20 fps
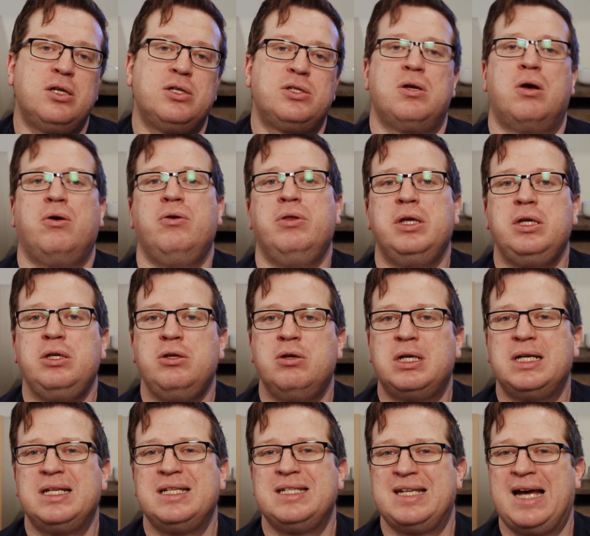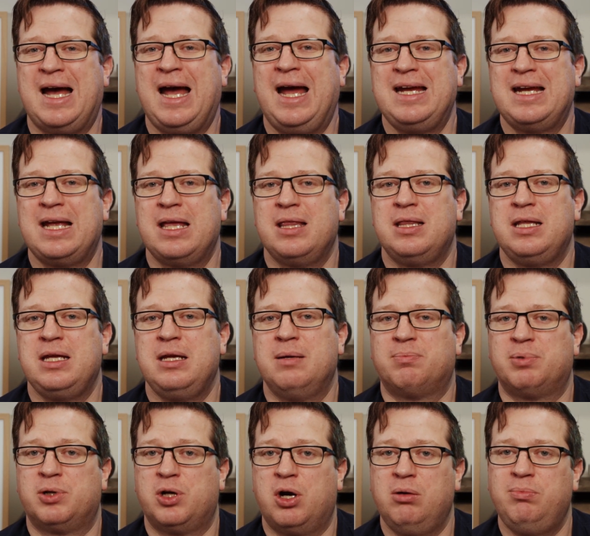so that you can take the
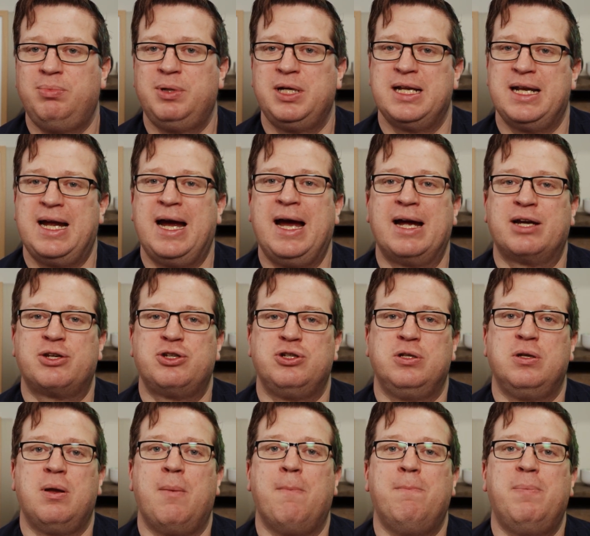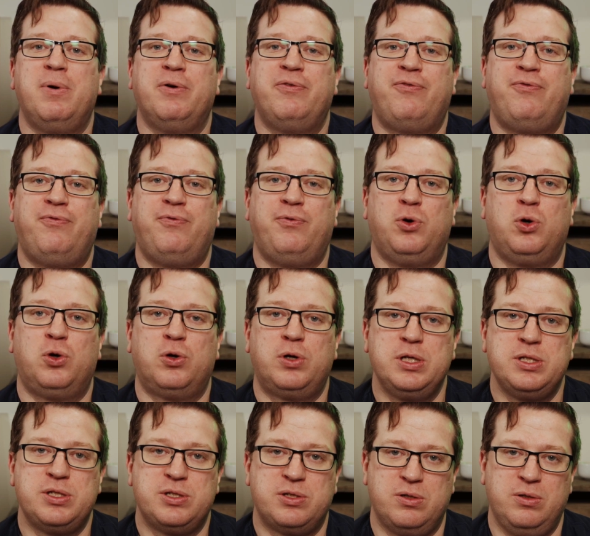appropriate action before
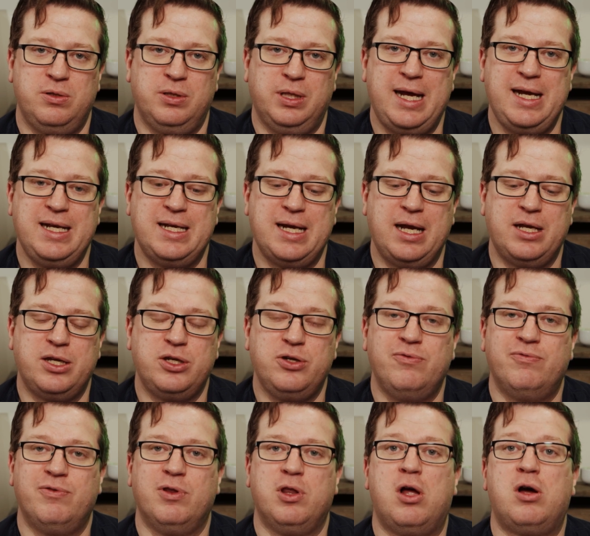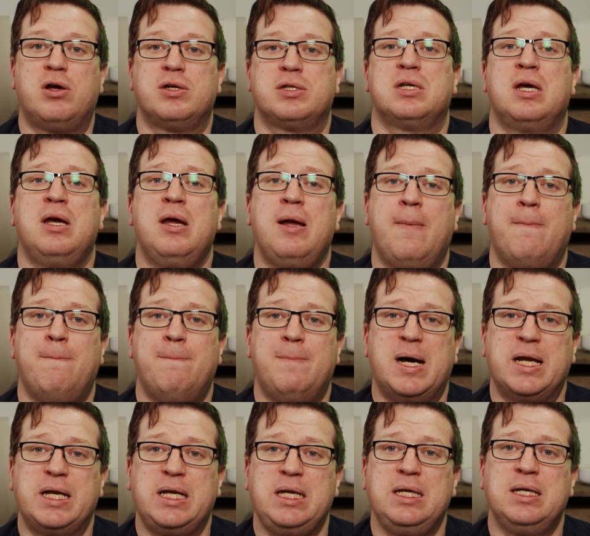it's too late and you've lost
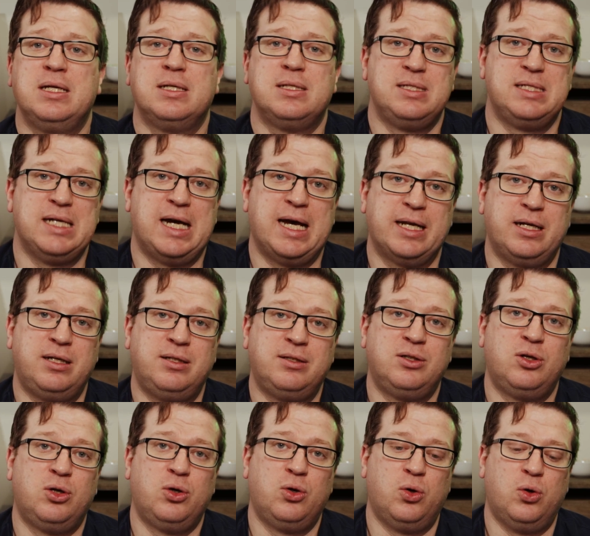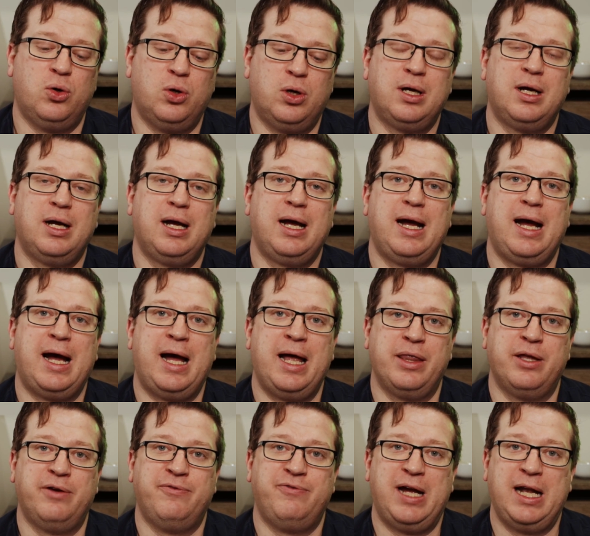money, data, or
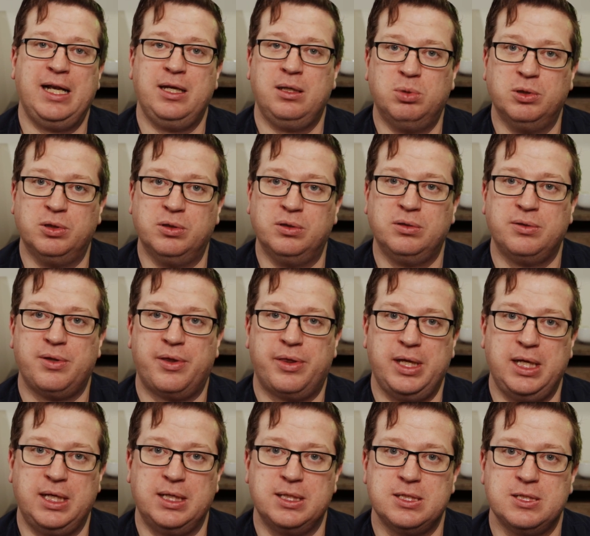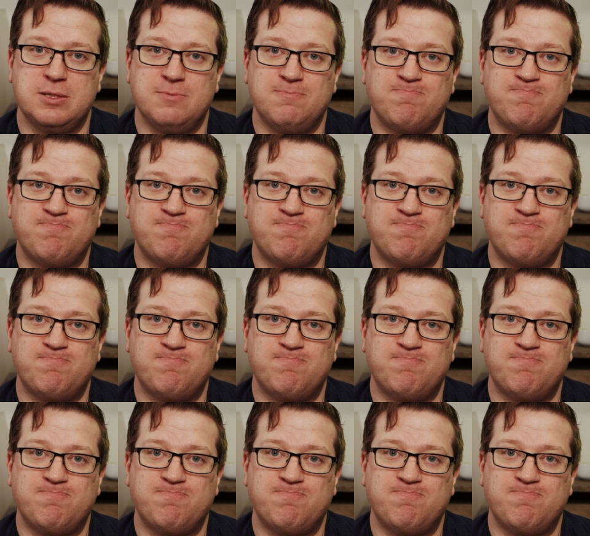other valuable things.